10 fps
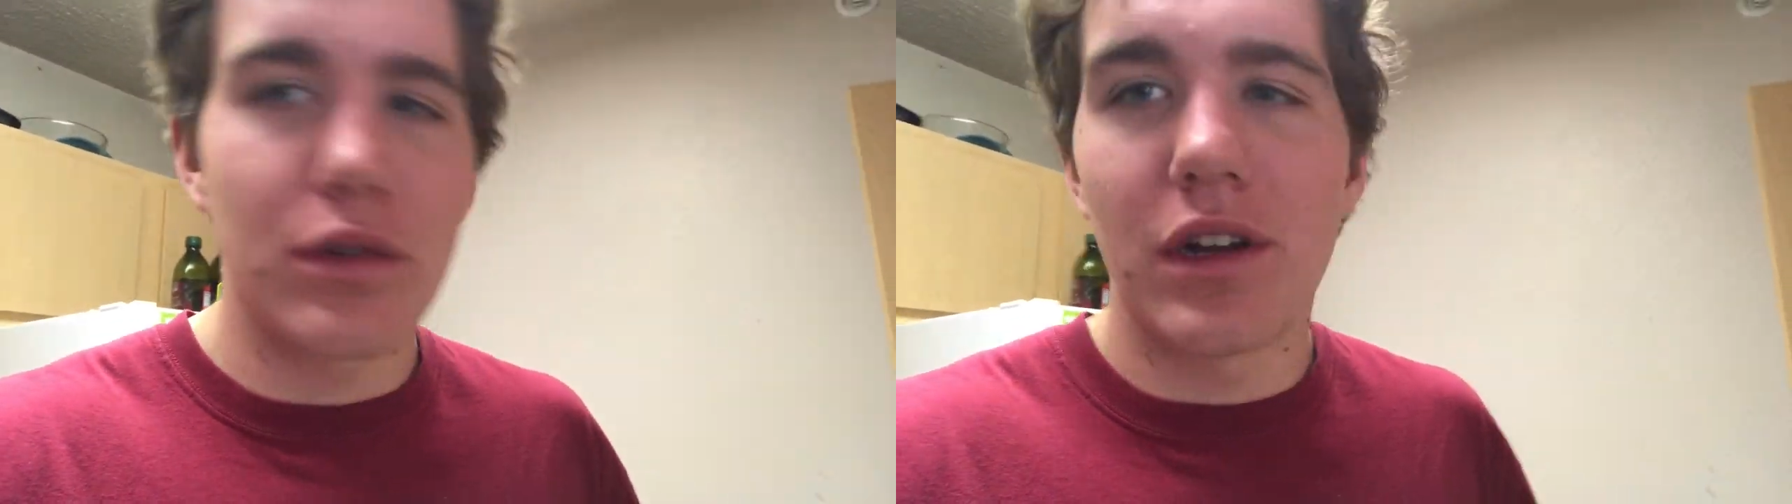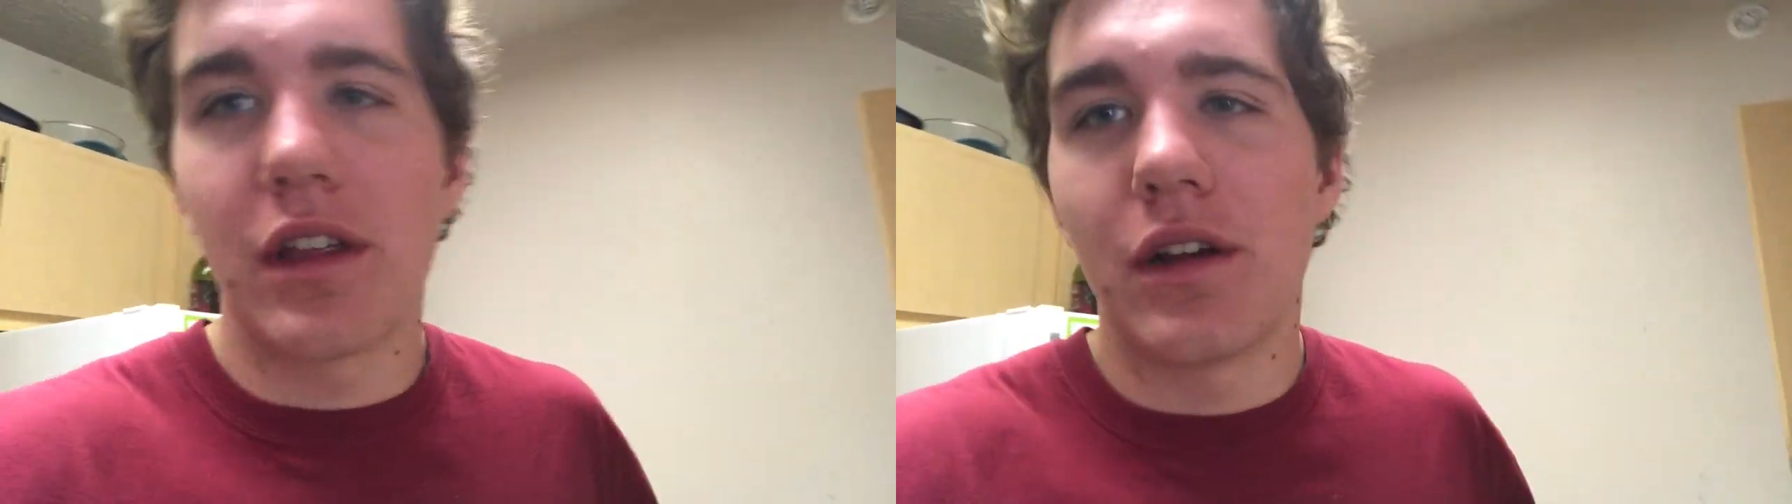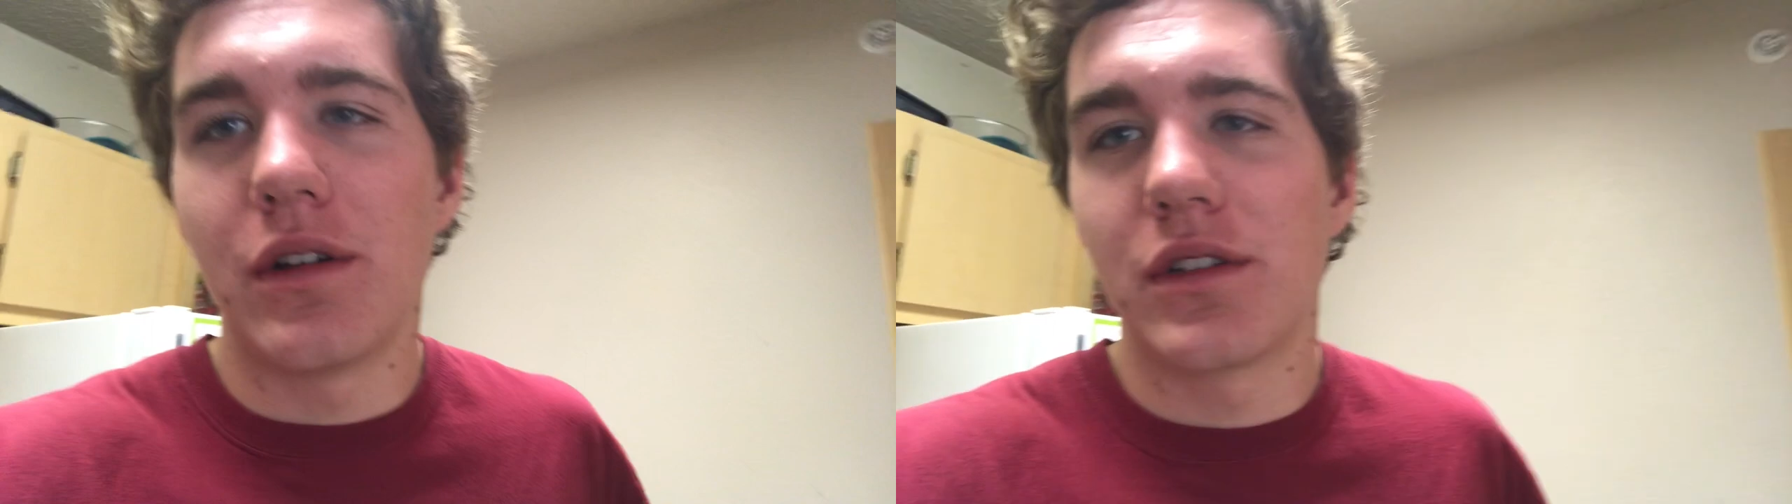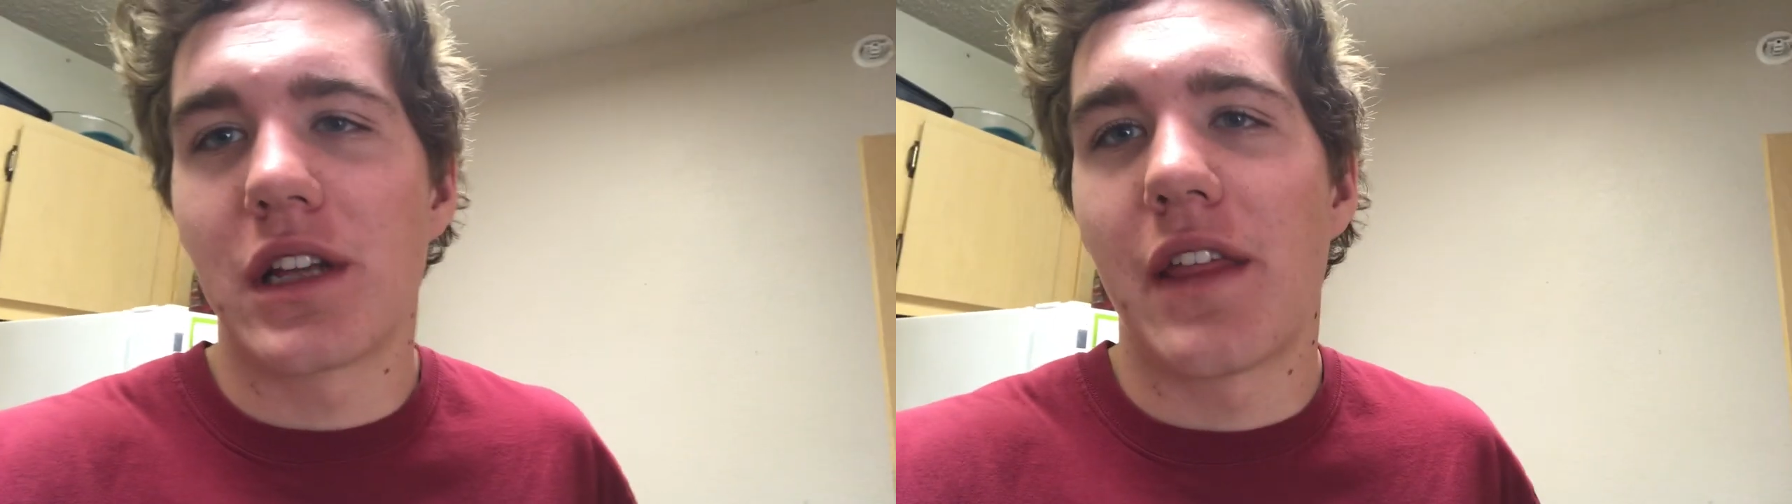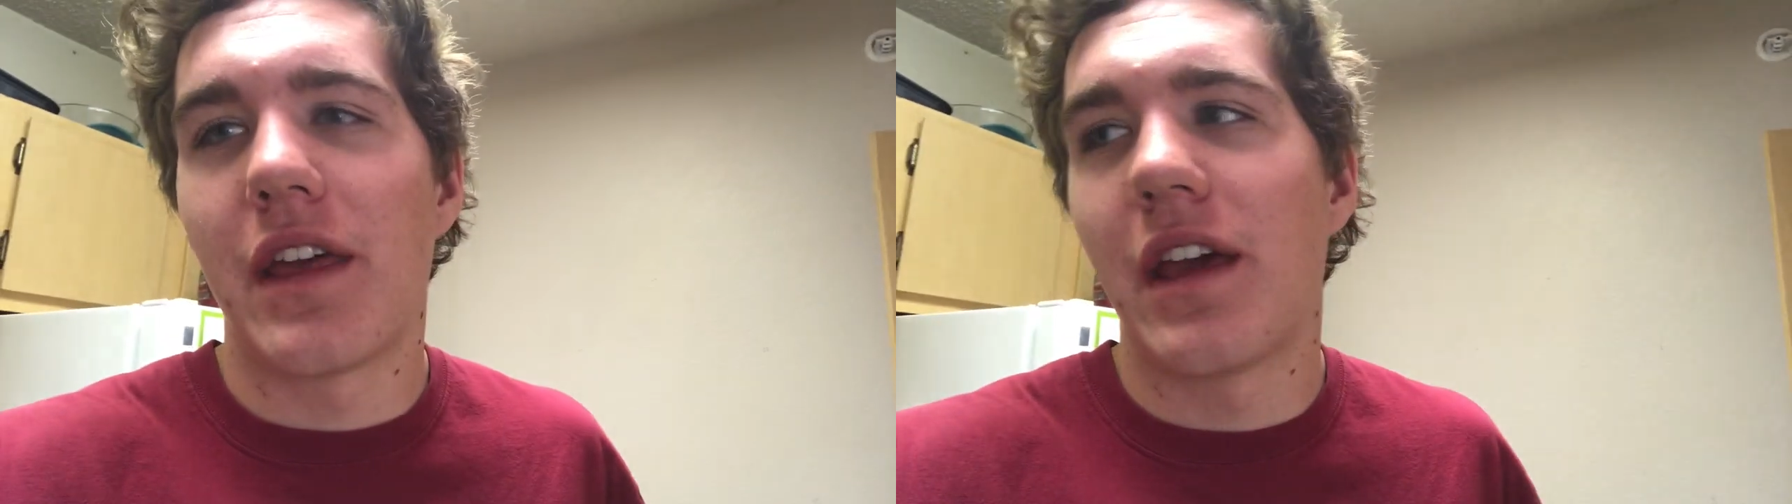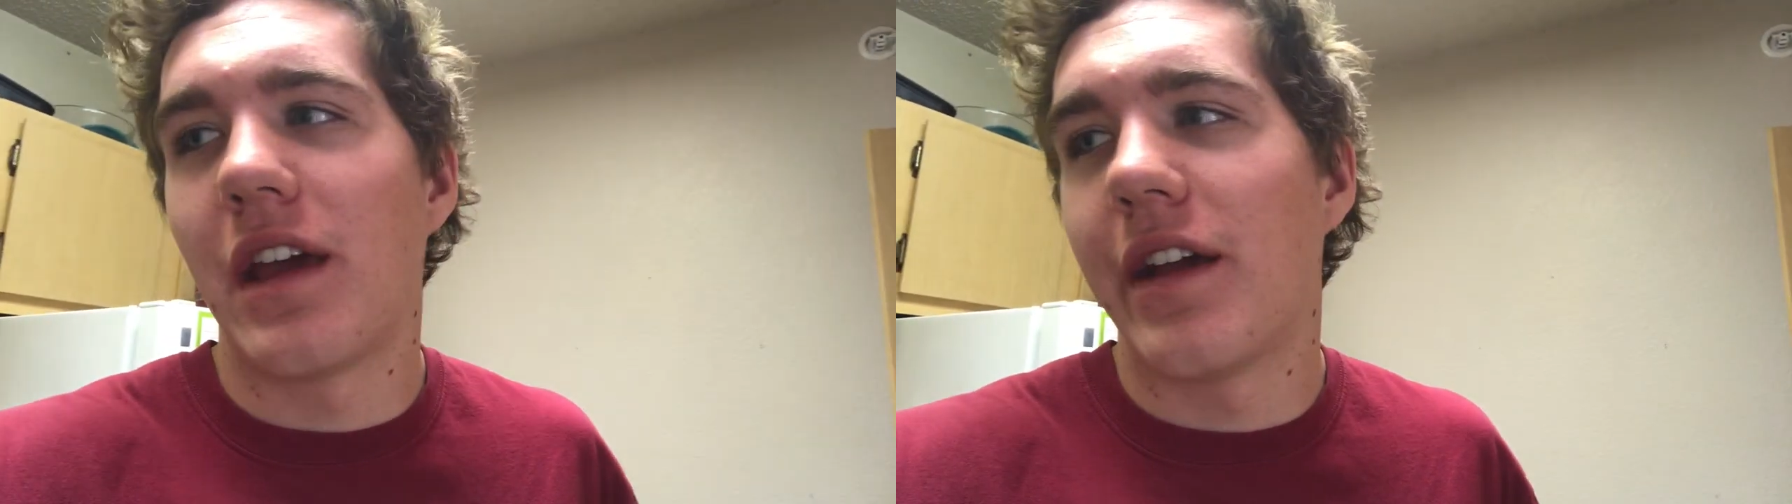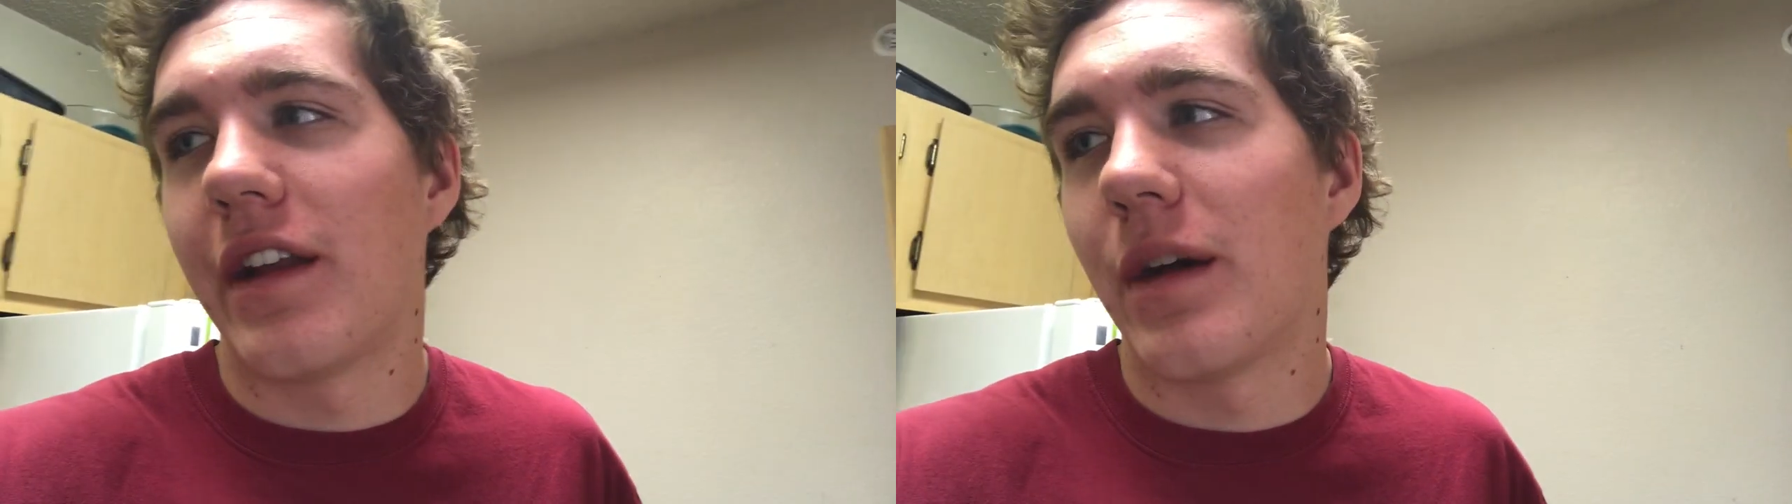three of those, and then